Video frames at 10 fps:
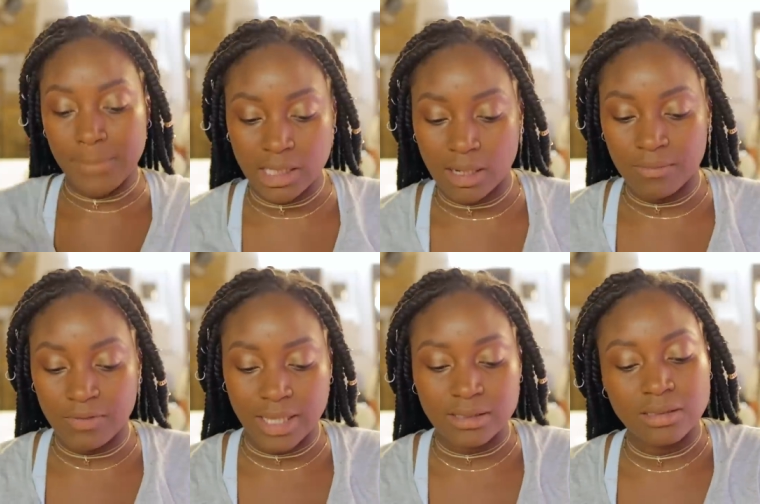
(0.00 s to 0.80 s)
makeup
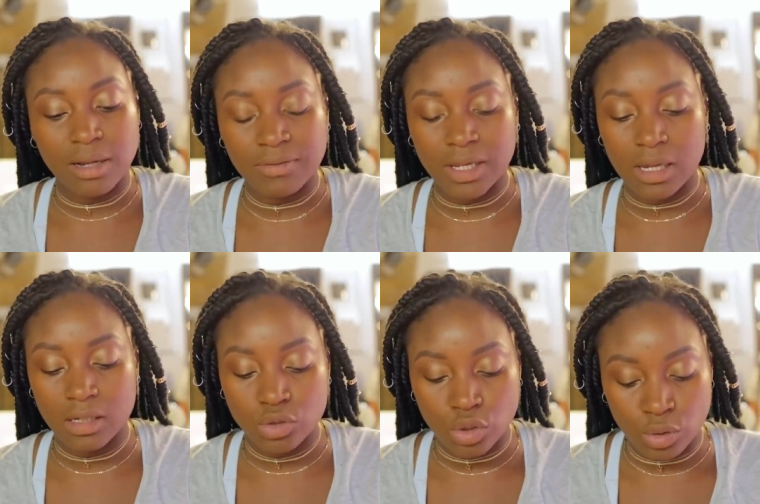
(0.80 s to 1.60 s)
face, nothing
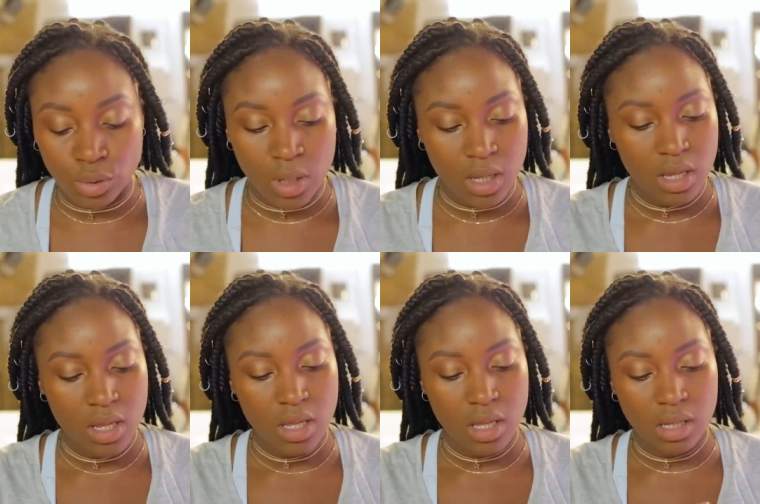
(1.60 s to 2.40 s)
too,
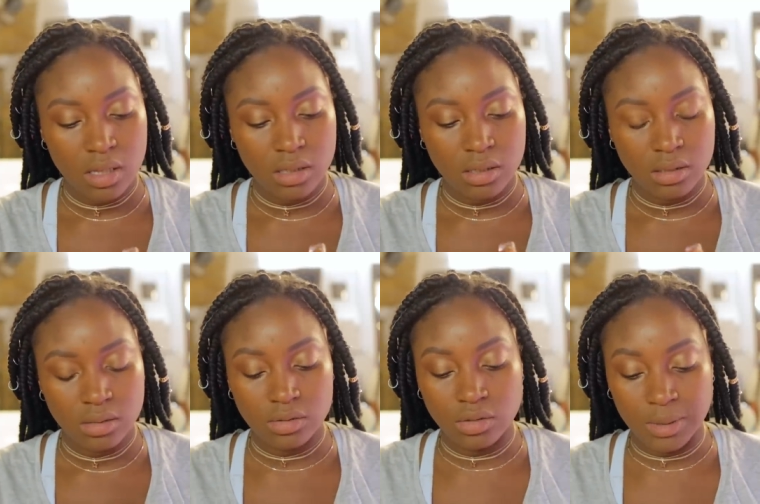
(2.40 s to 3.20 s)

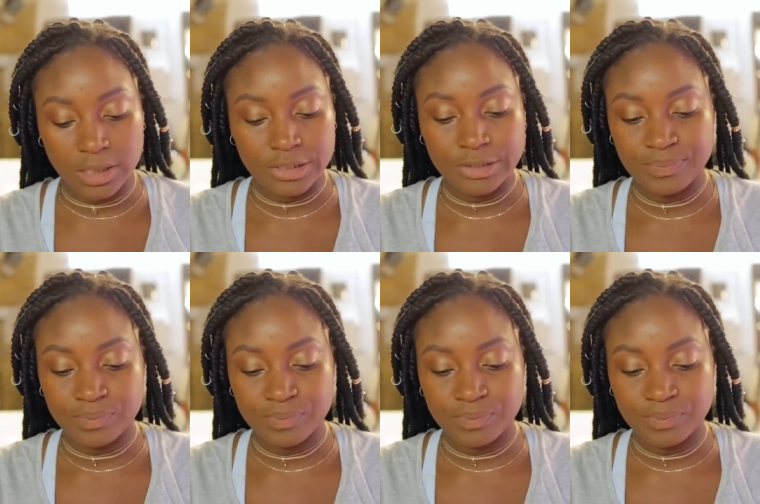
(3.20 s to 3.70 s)
too much.